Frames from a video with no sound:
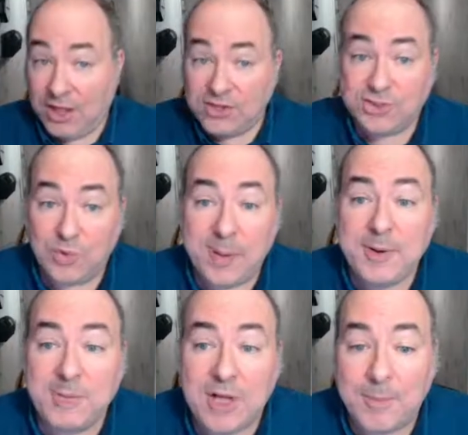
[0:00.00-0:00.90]
This is a
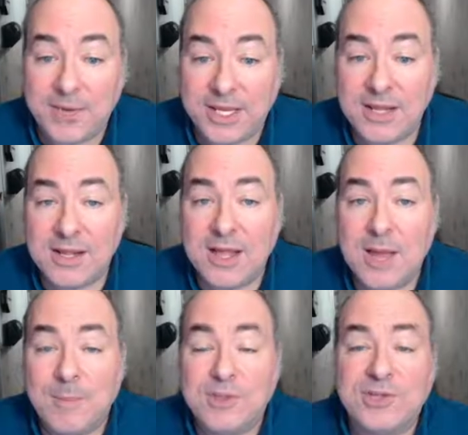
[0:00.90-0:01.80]
reputable company,
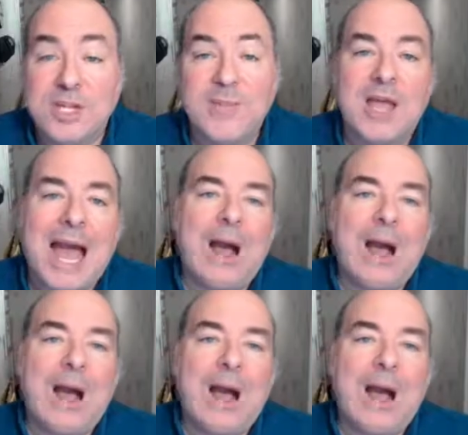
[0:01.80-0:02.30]
but there's going to be